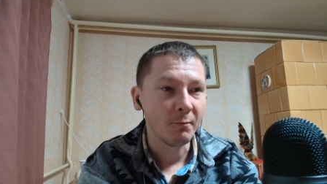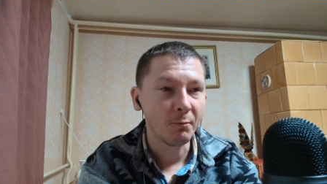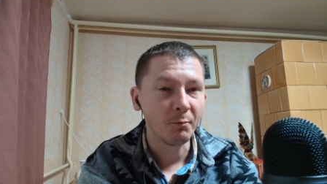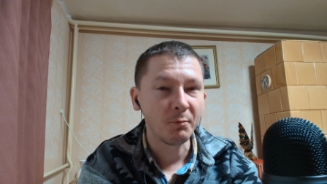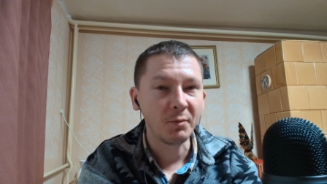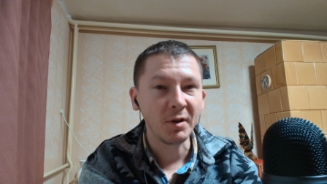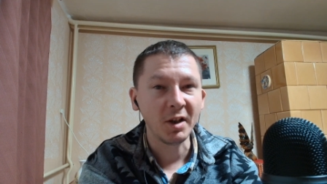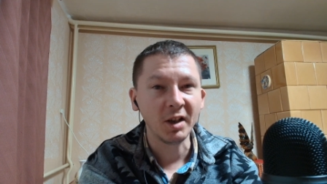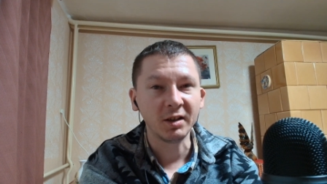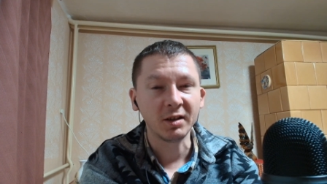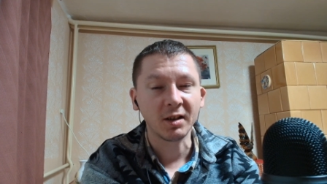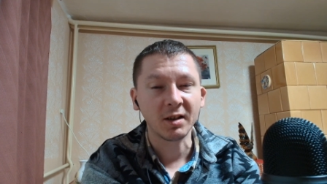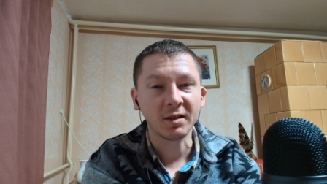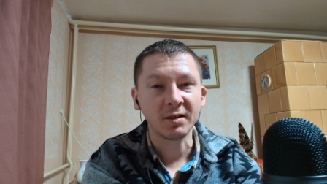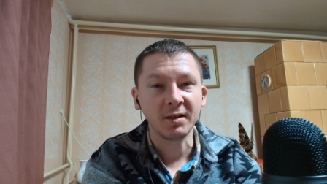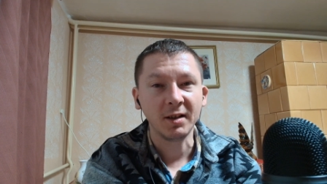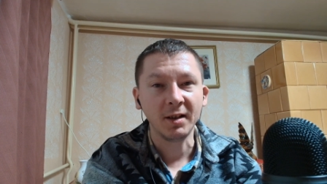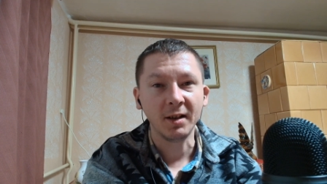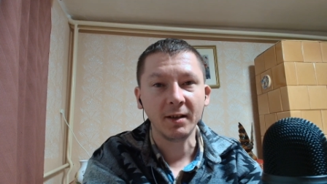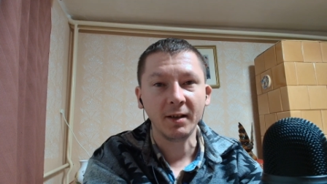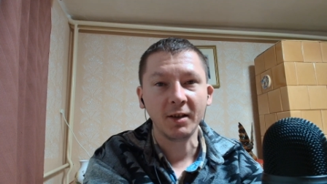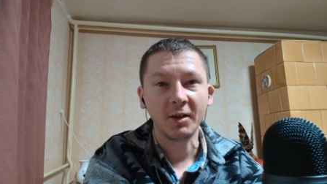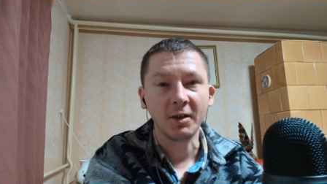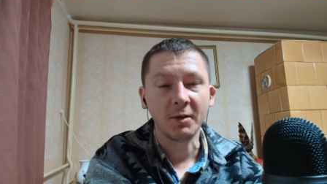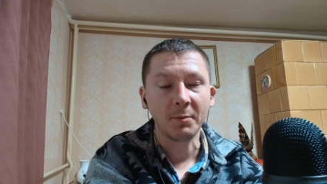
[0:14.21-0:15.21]
Peter's
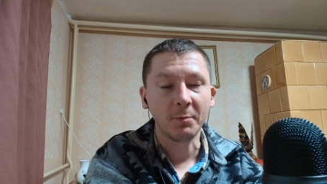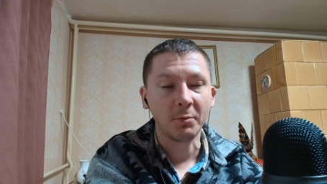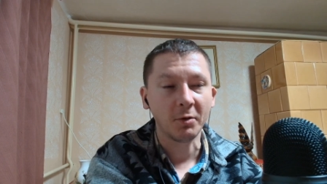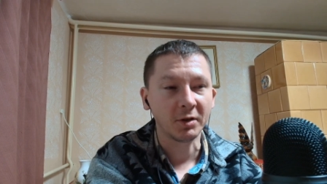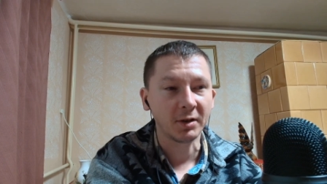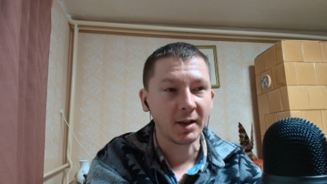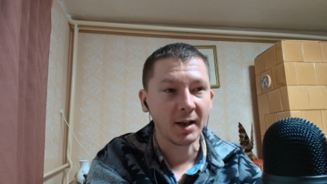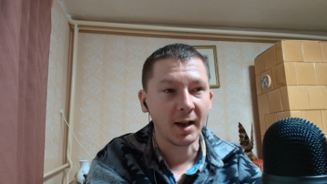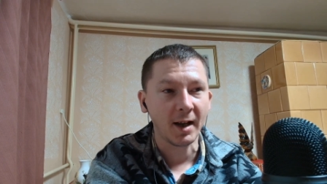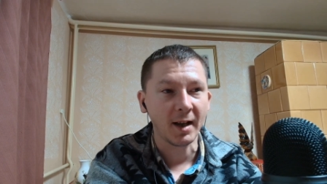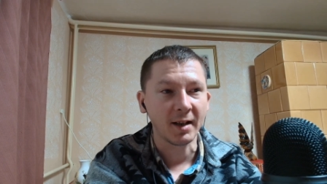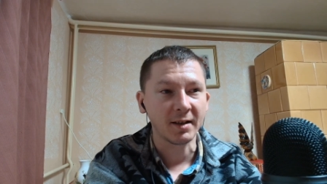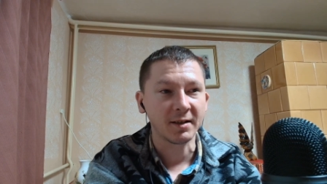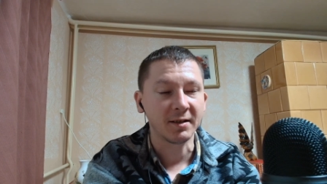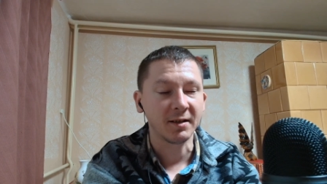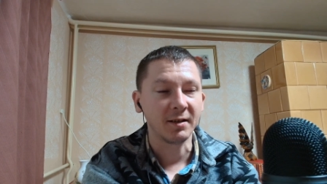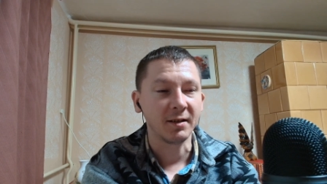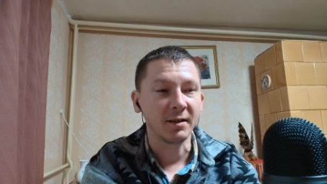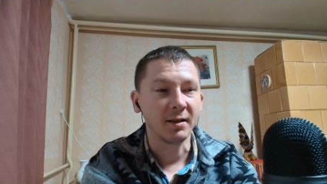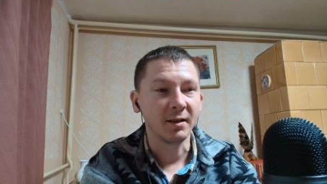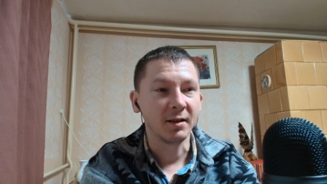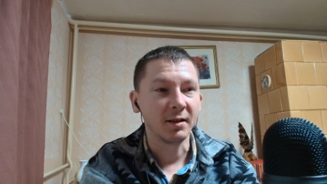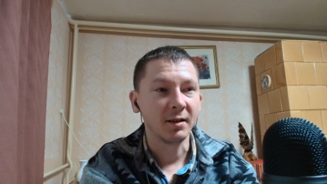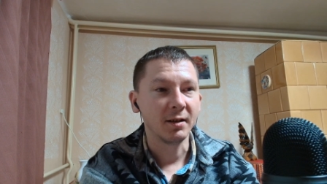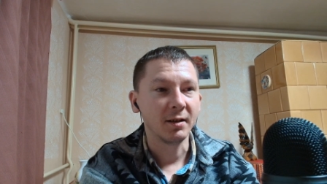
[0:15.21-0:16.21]
English podcast.
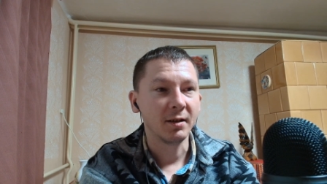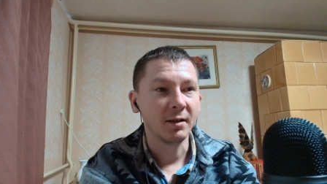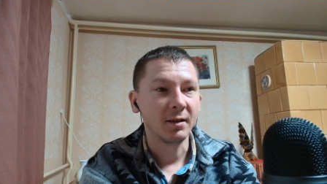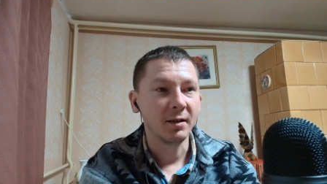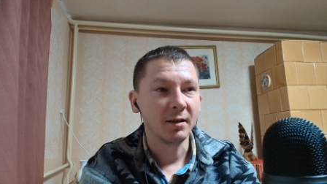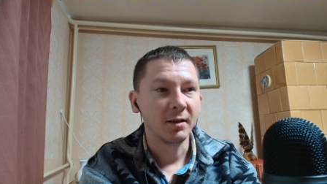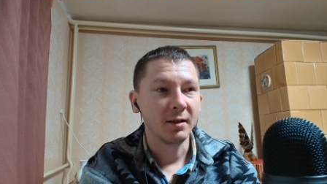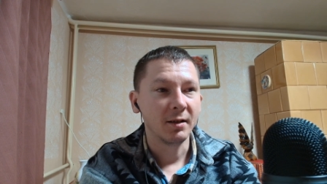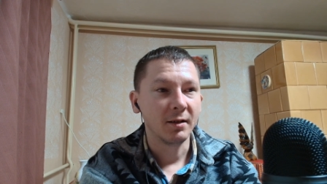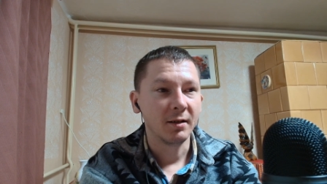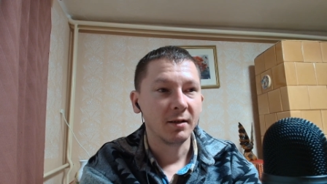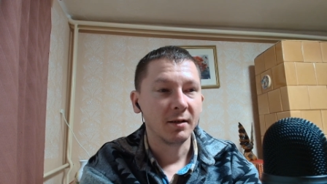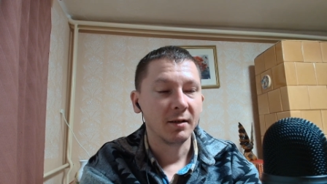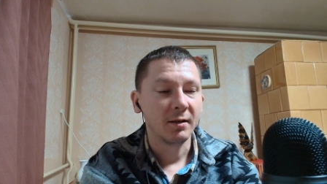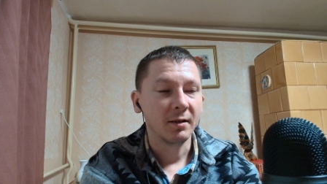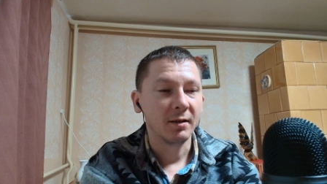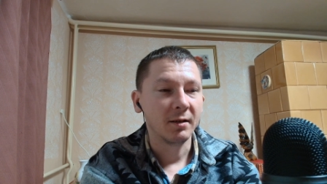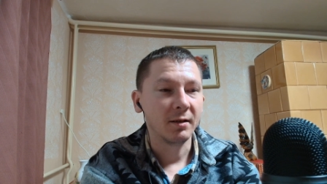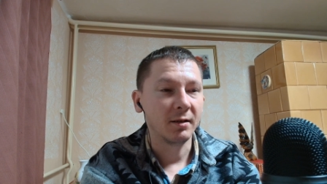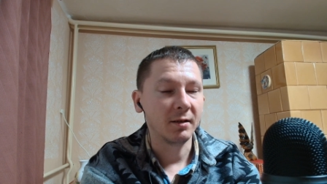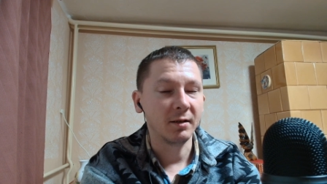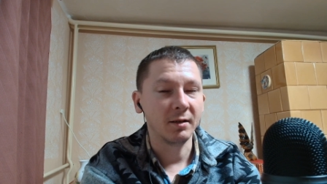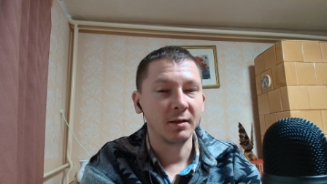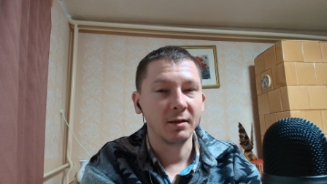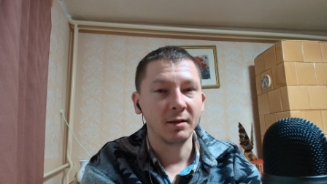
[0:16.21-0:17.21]

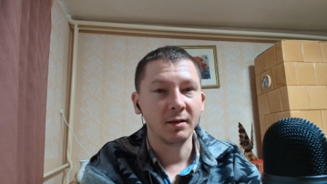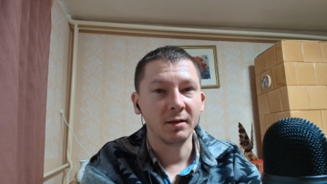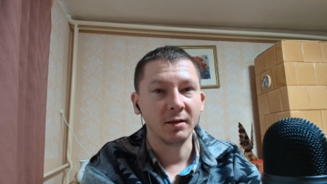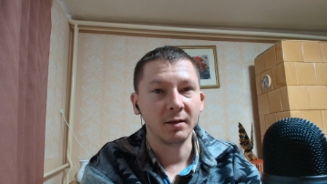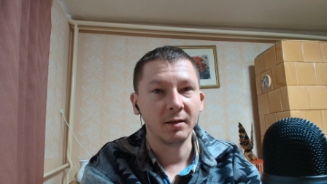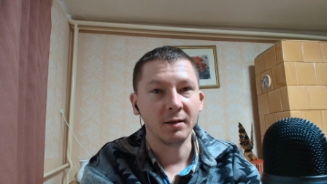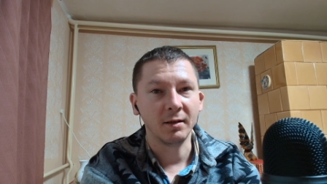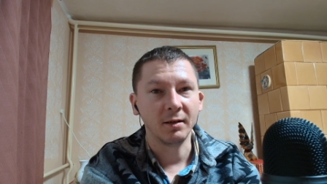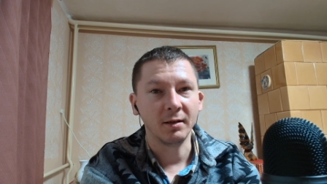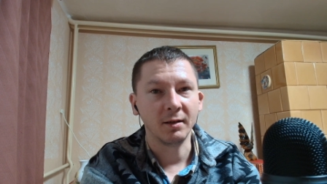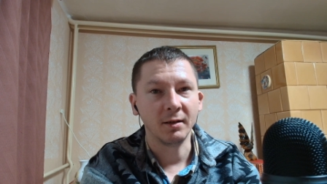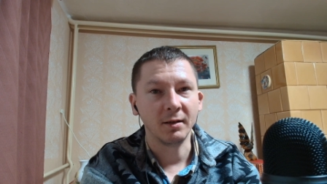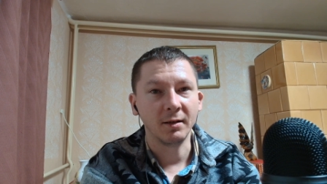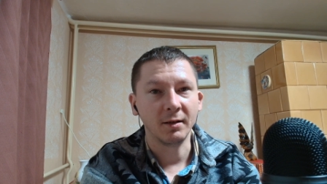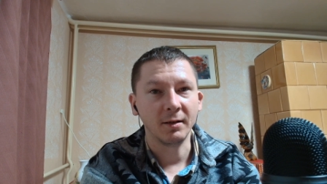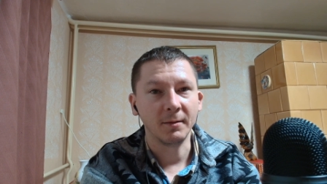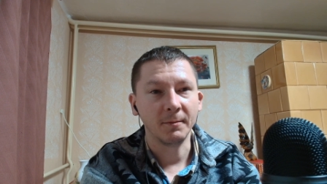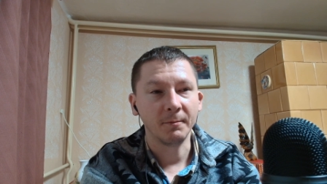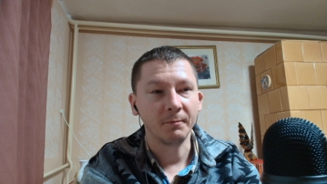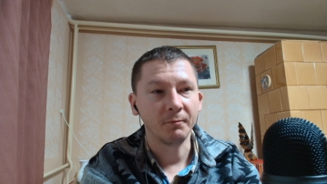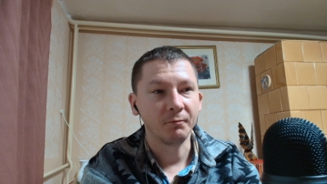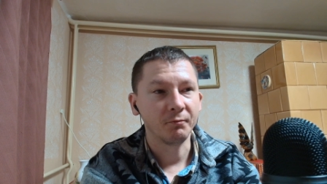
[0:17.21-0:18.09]
Uh,